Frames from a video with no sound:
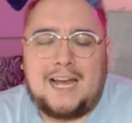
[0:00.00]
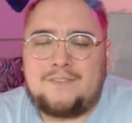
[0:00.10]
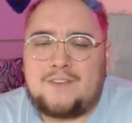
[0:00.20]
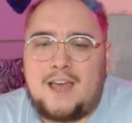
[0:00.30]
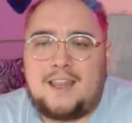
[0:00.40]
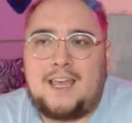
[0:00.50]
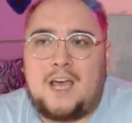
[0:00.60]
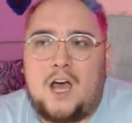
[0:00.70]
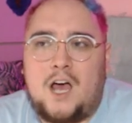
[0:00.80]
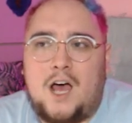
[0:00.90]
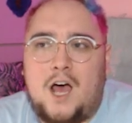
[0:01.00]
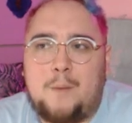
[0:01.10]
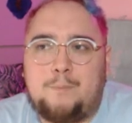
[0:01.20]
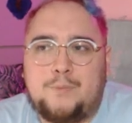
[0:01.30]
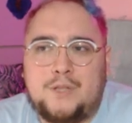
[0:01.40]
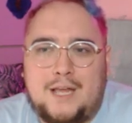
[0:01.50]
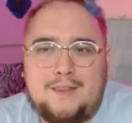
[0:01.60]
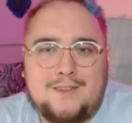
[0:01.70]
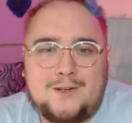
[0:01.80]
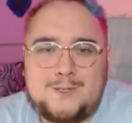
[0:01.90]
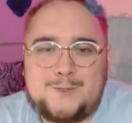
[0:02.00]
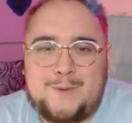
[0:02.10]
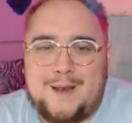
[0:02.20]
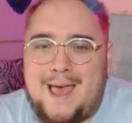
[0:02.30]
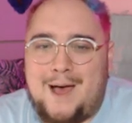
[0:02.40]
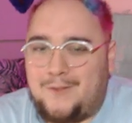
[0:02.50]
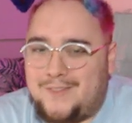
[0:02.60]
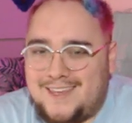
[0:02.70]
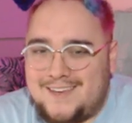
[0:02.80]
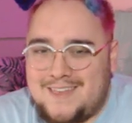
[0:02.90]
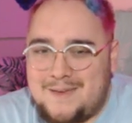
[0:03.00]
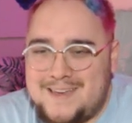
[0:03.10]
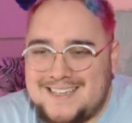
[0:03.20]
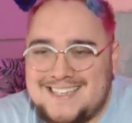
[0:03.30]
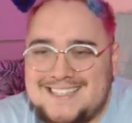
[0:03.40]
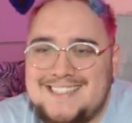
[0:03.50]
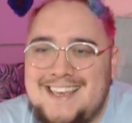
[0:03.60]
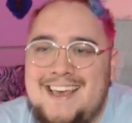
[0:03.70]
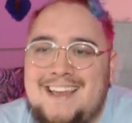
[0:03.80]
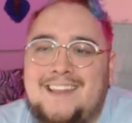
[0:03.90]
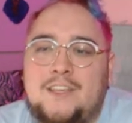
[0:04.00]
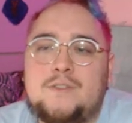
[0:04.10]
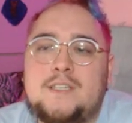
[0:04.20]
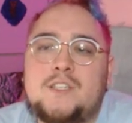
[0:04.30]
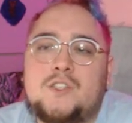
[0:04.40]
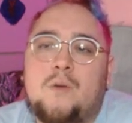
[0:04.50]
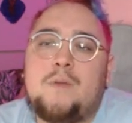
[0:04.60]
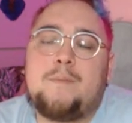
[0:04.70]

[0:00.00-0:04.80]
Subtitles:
of got like a bloodthirst, but healthy, if that makes sense. Like, you see so many